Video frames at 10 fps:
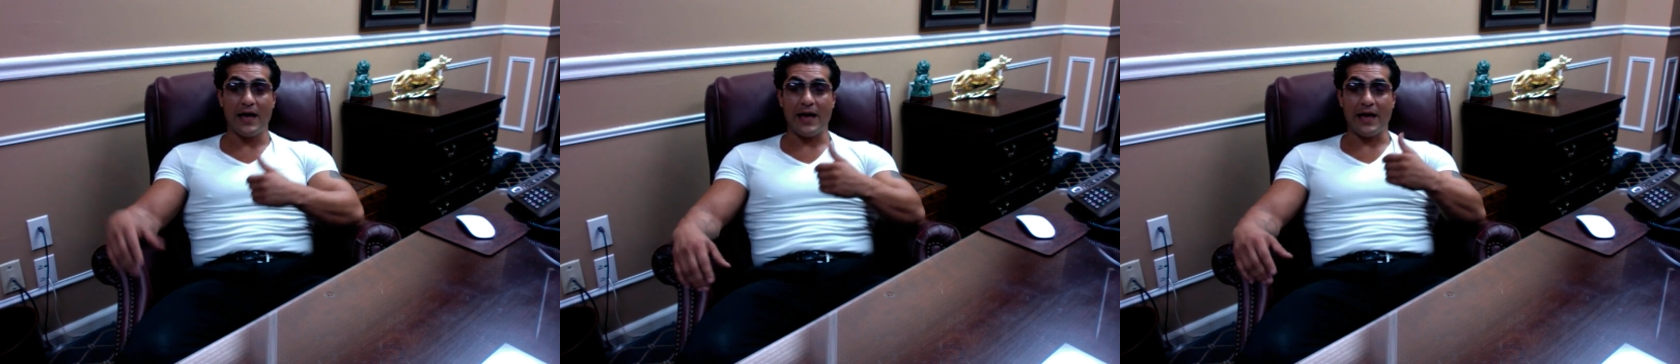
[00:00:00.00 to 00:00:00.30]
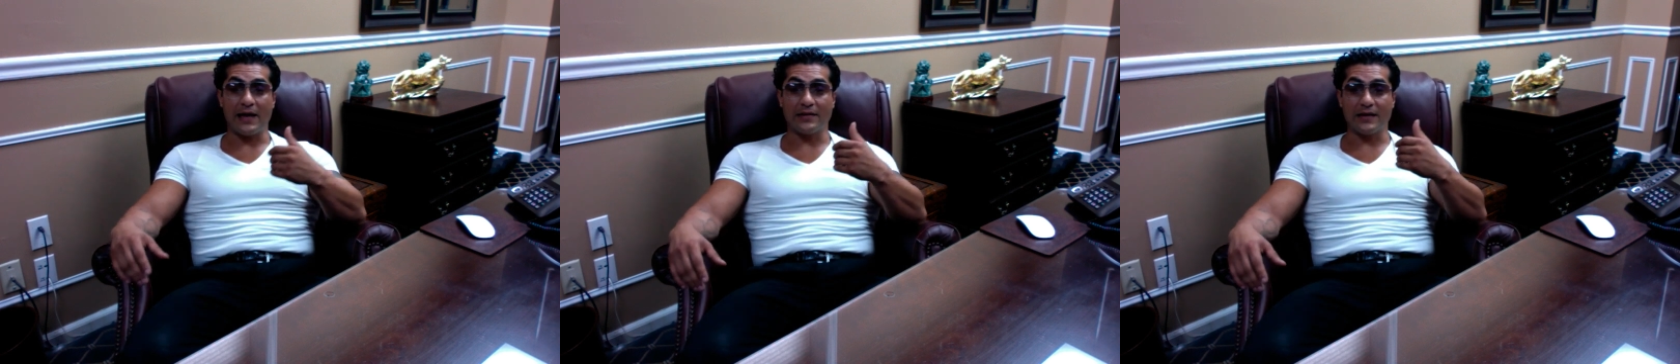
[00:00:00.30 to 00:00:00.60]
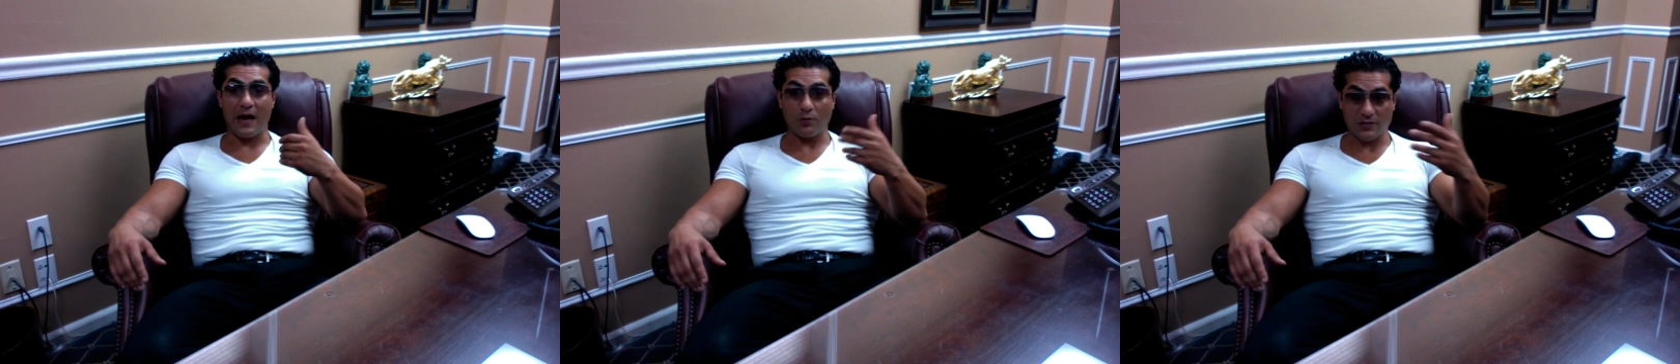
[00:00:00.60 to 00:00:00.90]
And
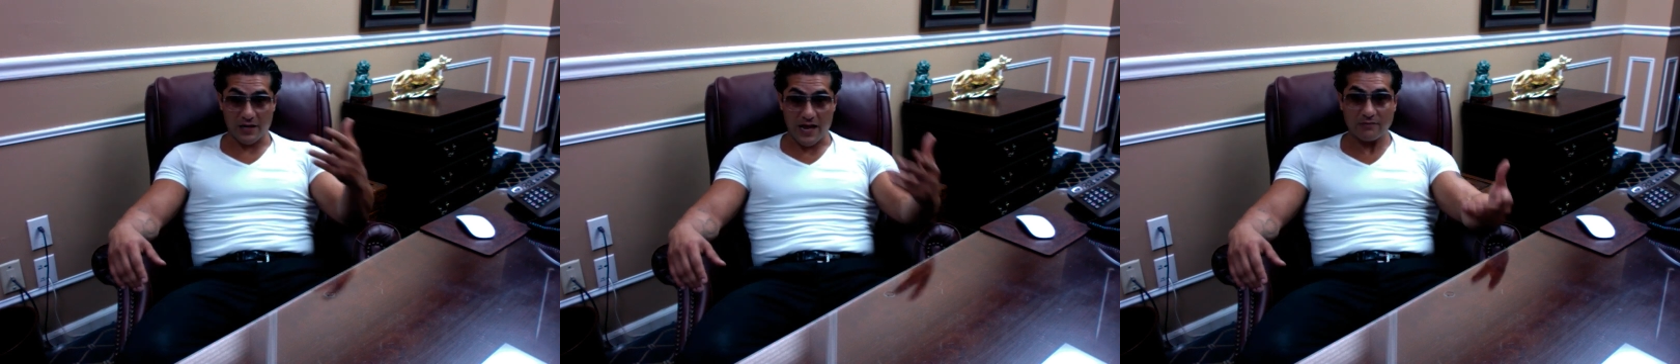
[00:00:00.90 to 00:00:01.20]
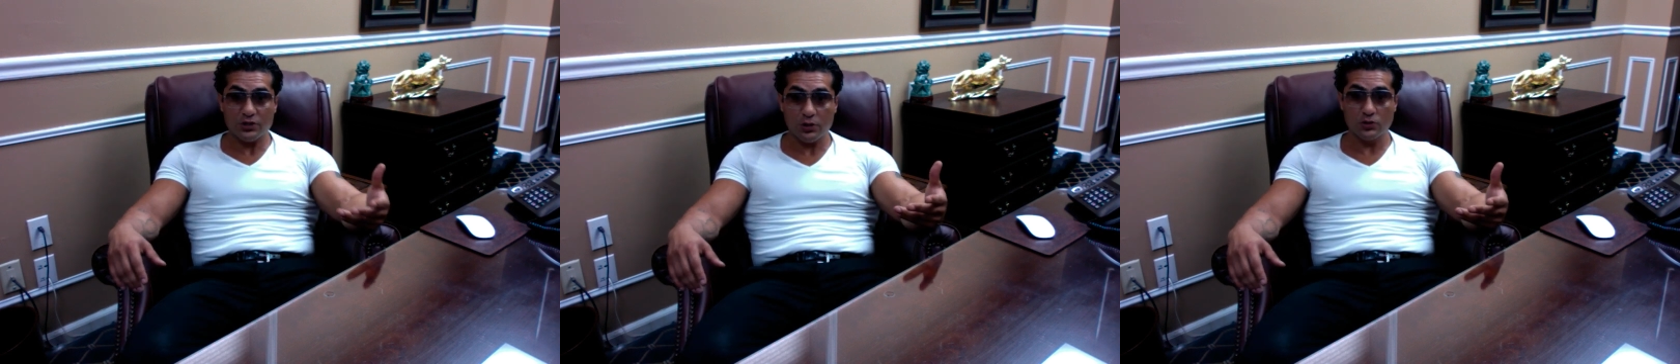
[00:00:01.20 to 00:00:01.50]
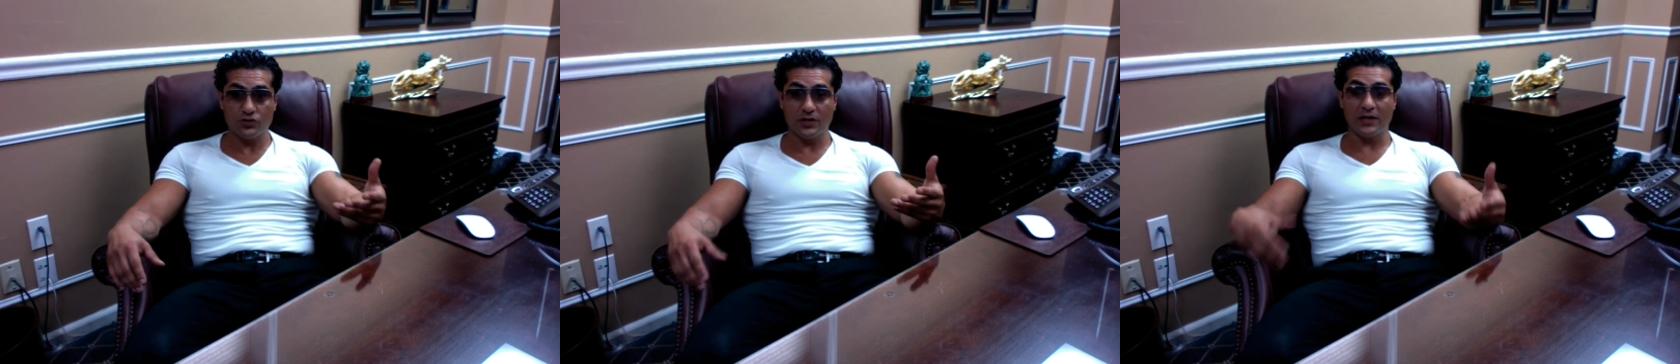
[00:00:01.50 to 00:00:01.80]
I was going to have
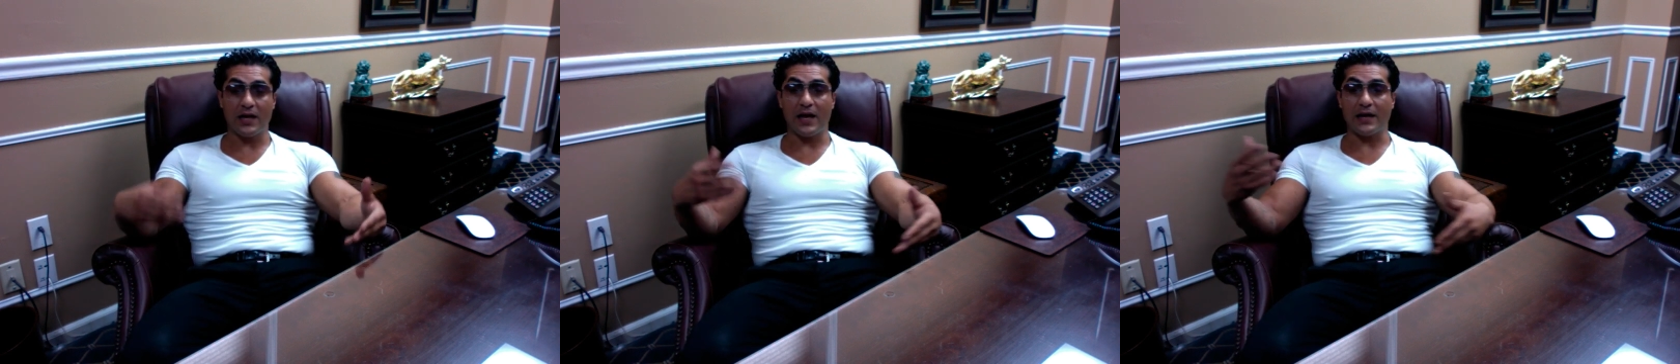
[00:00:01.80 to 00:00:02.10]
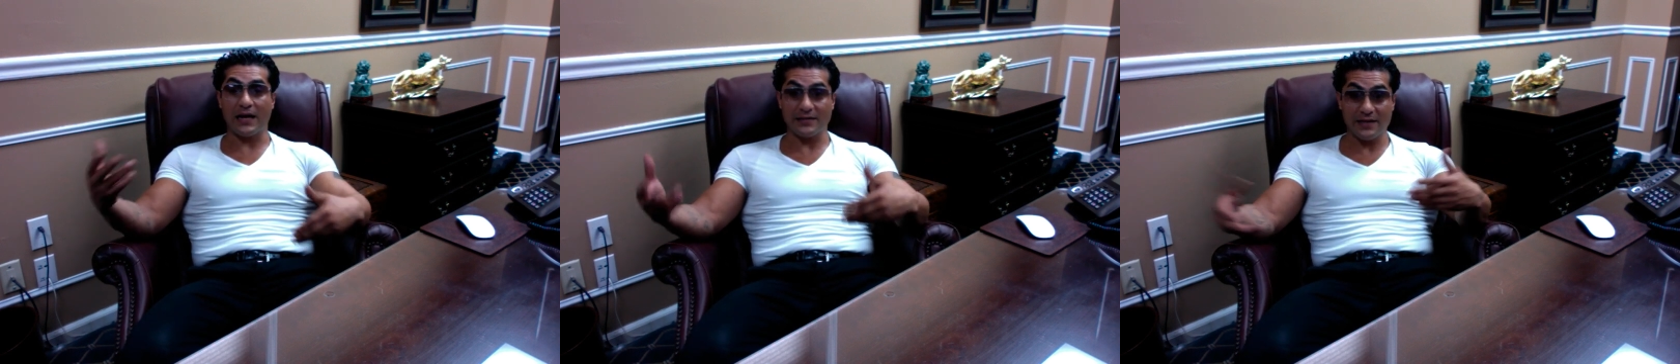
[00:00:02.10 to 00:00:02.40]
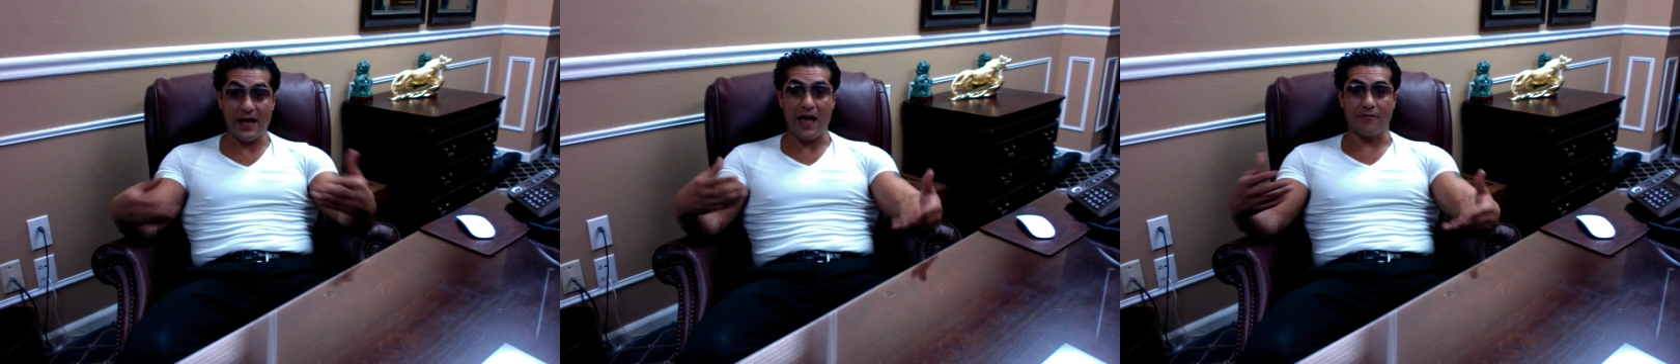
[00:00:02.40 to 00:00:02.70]
children, and I
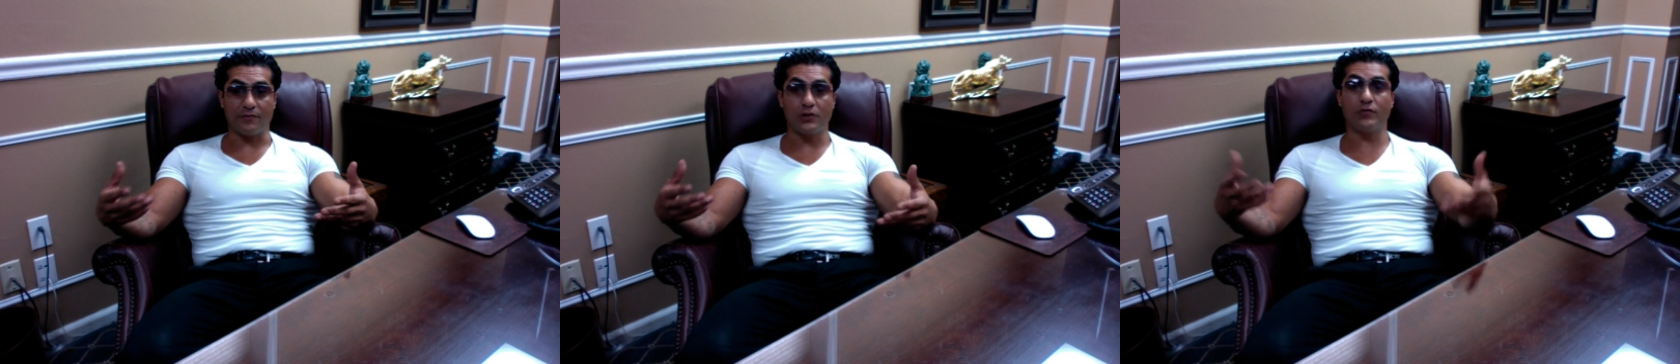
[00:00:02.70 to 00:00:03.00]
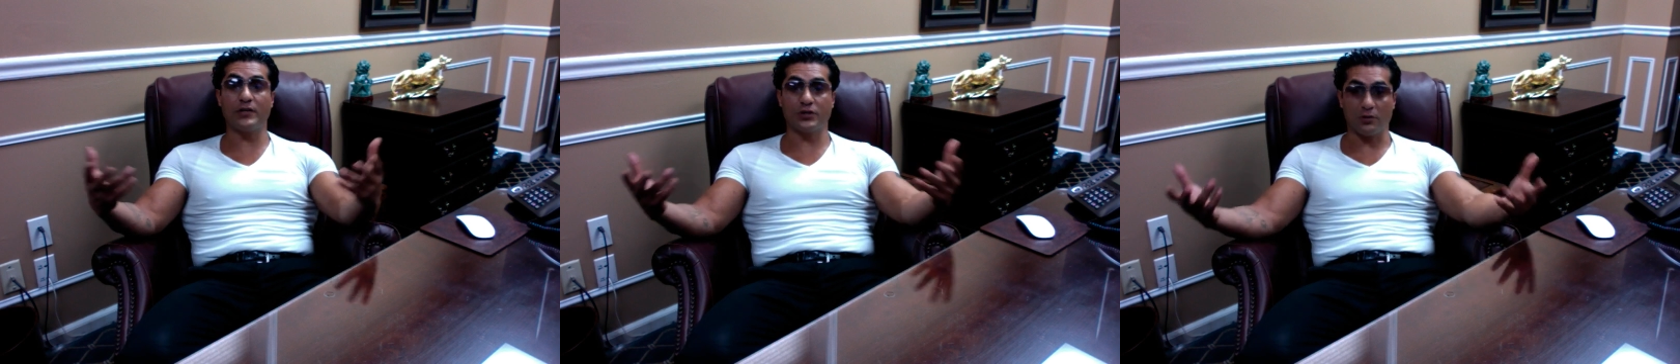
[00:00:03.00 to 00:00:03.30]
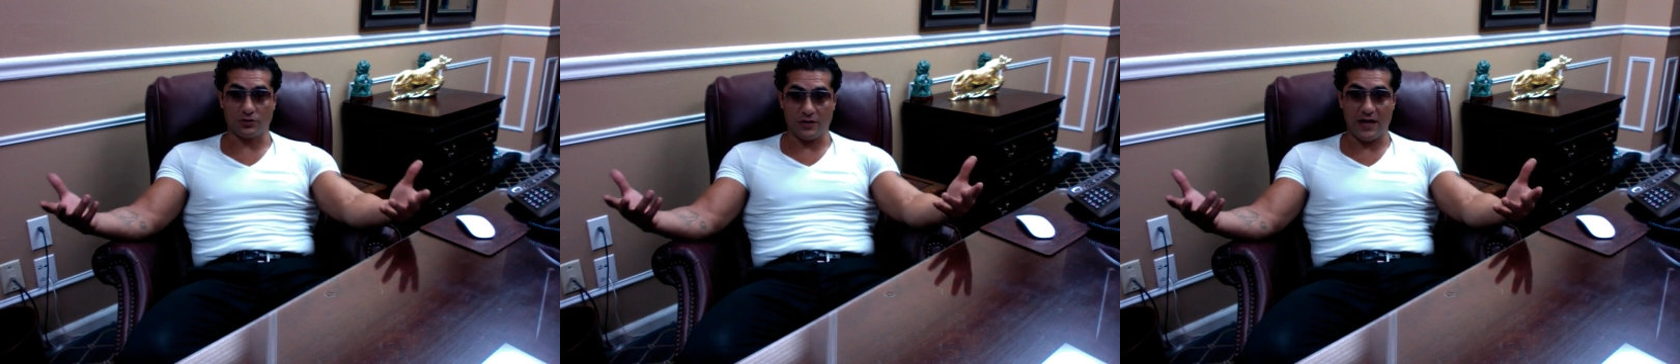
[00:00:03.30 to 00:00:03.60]
did have three
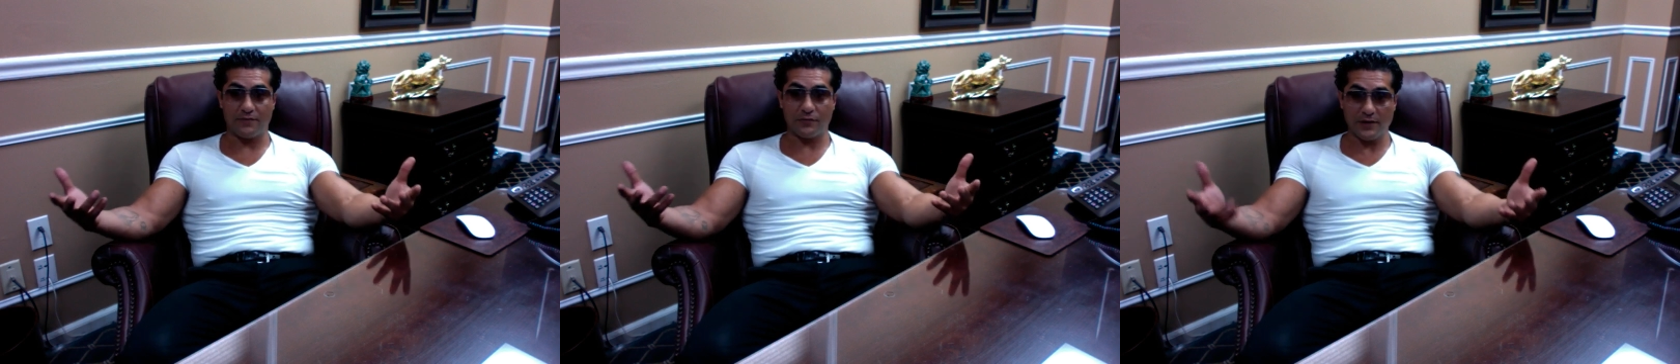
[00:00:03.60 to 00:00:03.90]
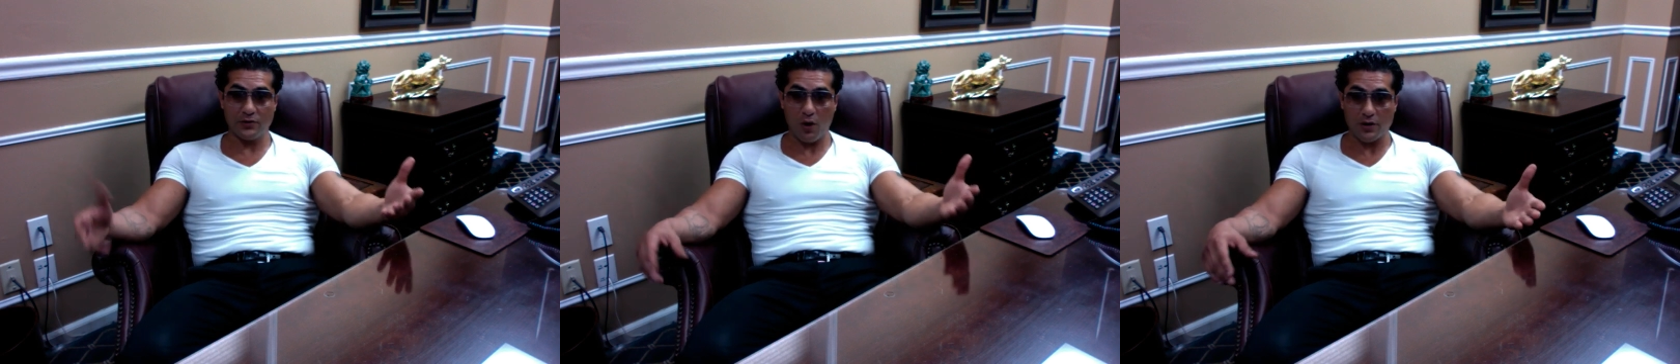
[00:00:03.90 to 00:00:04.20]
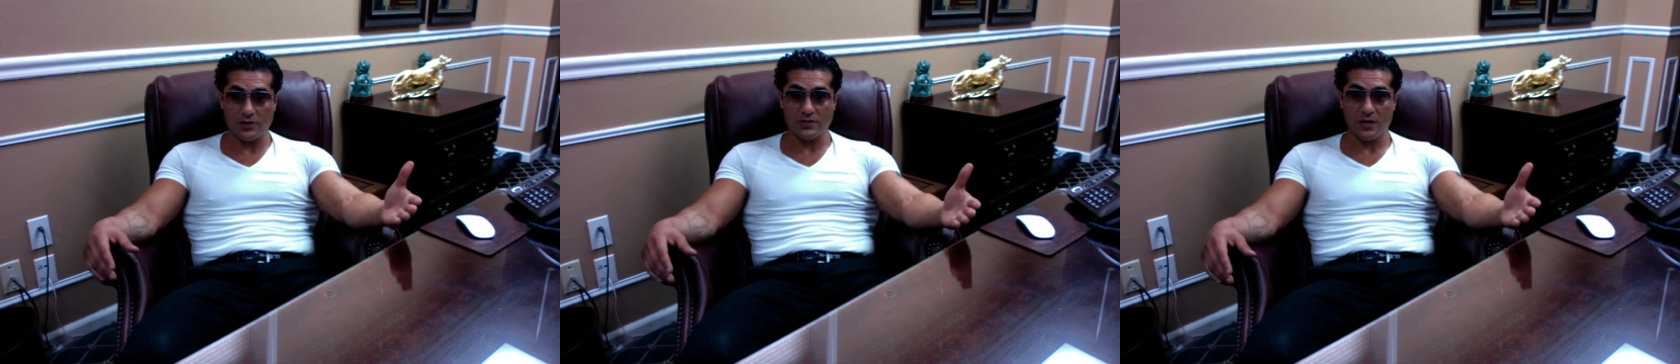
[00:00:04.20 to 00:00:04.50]
children. I have three
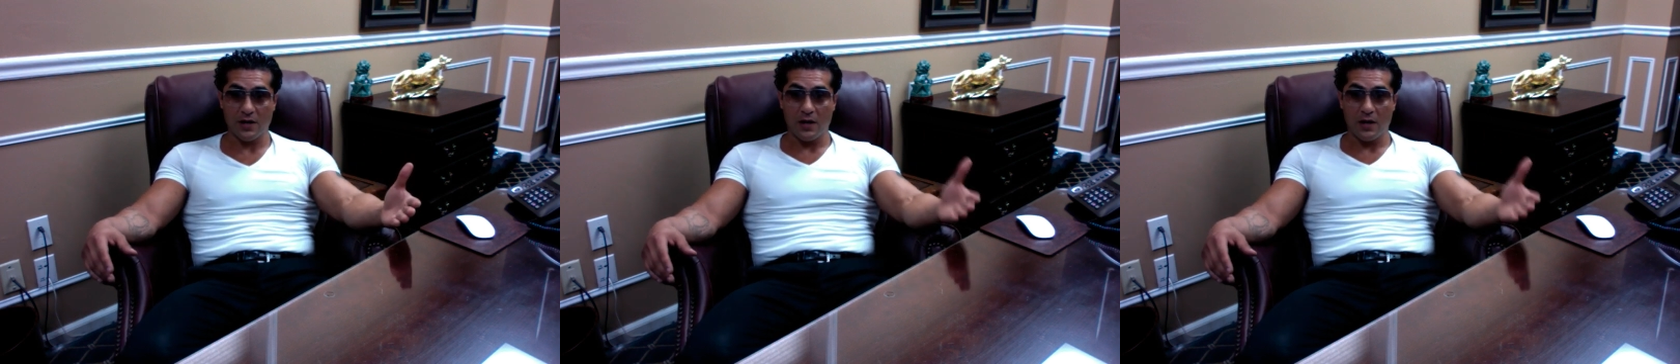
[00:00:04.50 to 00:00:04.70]
daughters.